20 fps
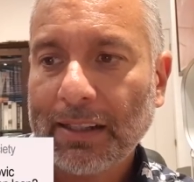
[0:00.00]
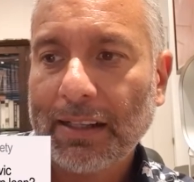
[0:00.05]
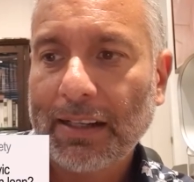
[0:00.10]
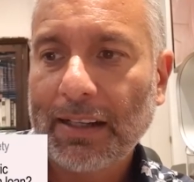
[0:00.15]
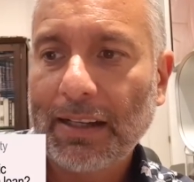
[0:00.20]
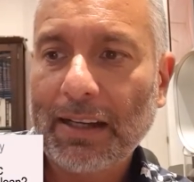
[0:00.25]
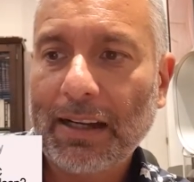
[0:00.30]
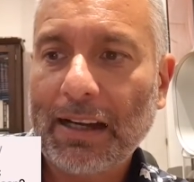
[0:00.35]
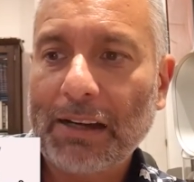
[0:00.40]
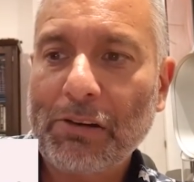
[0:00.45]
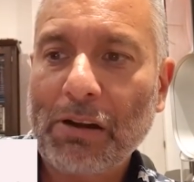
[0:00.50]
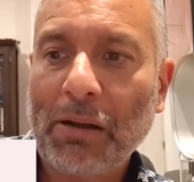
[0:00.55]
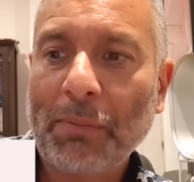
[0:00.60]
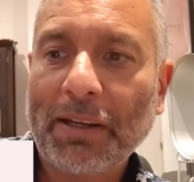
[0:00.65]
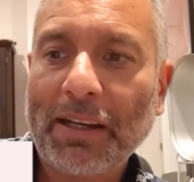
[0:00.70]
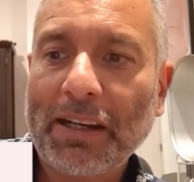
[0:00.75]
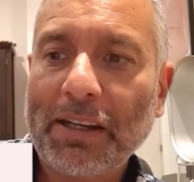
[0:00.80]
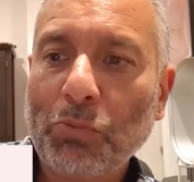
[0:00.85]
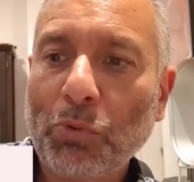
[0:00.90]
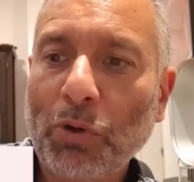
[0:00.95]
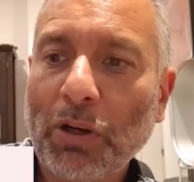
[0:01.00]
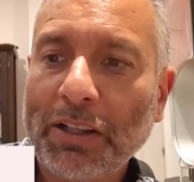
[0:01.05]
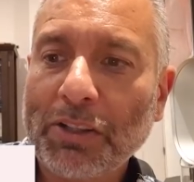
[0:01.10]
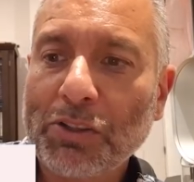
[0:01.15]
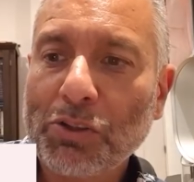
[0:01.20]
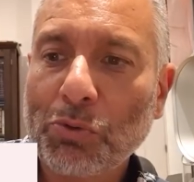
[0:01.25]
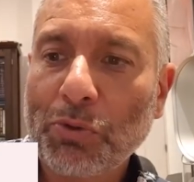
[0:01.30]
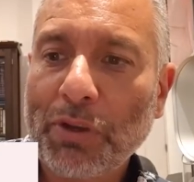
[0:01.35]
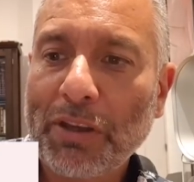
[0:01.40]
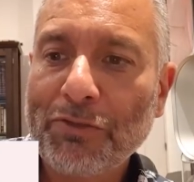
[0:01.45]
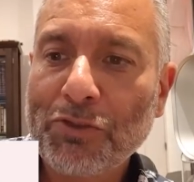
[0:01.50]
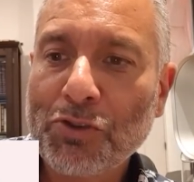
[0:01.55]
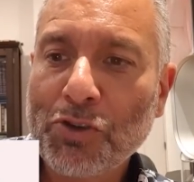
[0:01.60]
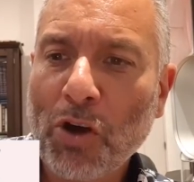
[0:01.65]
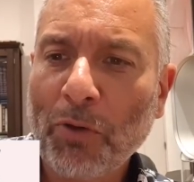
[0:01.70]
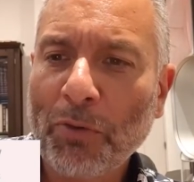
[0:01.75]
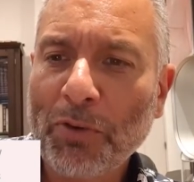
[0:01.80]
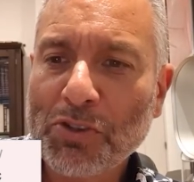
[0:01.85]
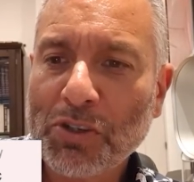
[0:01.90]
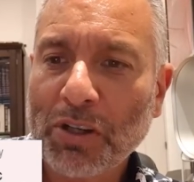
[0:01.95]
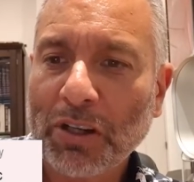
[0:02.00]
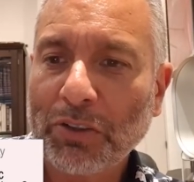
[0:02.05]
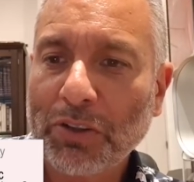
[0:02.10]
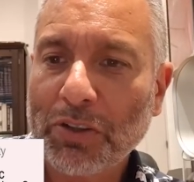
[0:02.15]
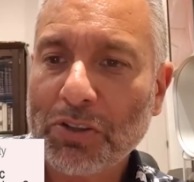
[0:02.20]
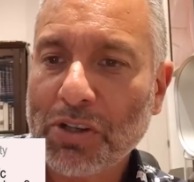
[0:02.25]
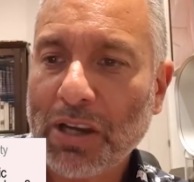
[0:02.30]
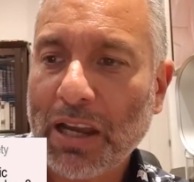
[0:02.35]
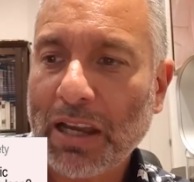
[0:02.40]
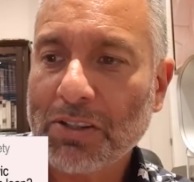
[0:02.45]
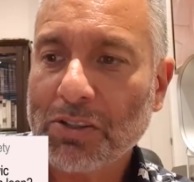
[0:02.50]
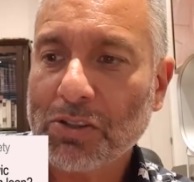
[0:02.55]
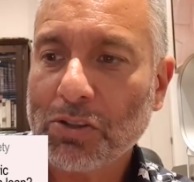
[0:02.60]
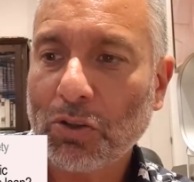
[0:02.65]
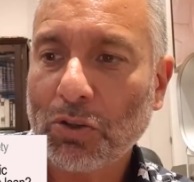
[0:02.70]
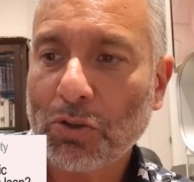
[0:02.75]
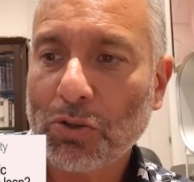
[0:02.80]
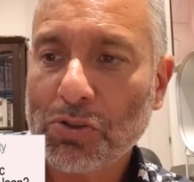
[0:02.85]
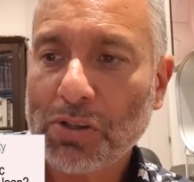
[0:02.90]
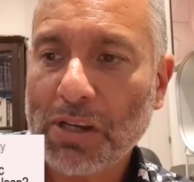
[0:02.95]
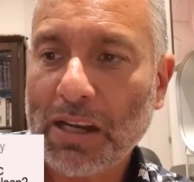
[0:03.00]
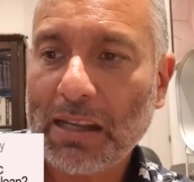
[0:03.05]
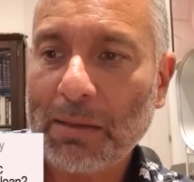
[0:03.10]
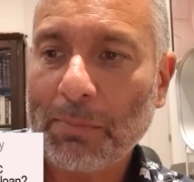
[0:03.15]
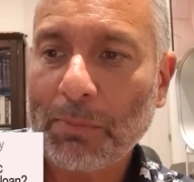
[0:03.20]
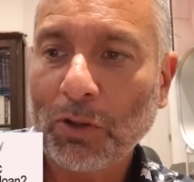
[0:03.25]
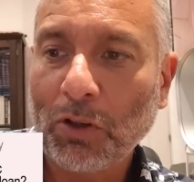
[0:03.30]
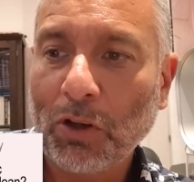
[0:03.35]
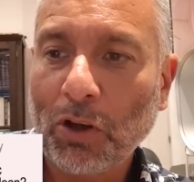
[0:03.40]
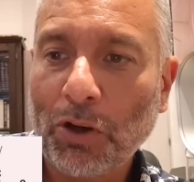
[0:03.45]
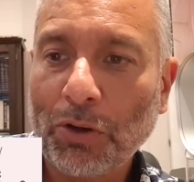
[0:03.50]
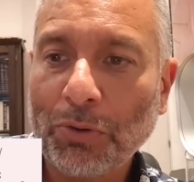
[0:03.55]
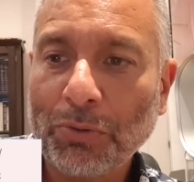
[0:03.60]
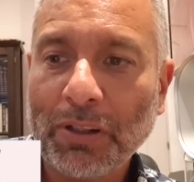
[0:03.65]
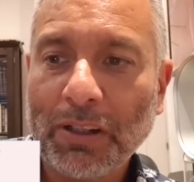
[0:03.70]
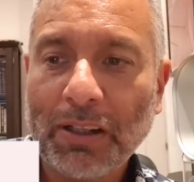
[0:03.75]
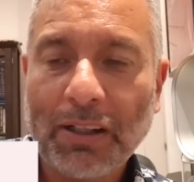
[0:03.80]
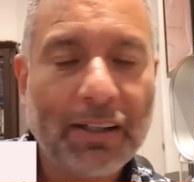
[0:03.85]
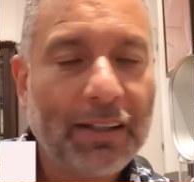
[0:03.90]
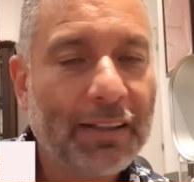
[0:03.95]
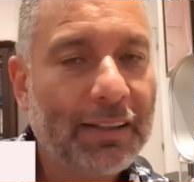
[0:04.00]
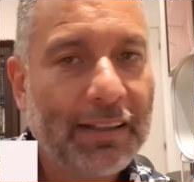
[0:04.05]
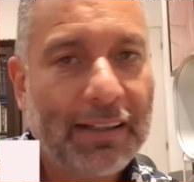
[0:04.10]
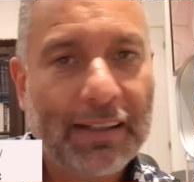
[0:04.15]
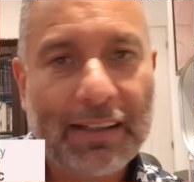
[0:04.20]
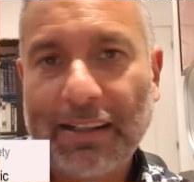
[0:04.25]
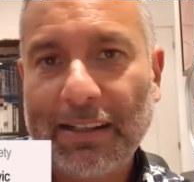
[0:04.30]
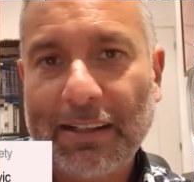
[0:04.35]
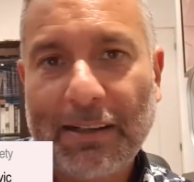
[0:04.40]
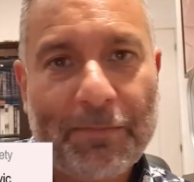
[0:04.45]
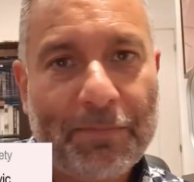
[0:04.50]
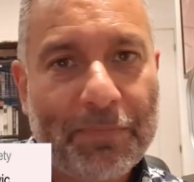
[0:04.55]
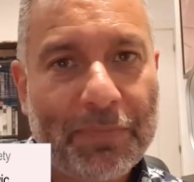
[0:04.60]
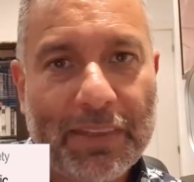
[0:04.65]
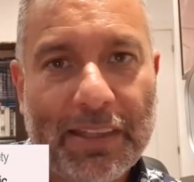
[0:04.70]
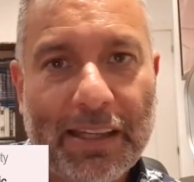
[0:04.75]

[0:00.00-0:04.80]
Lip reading: Are Real Madrid willing to give Jovic another chance or send him on loan?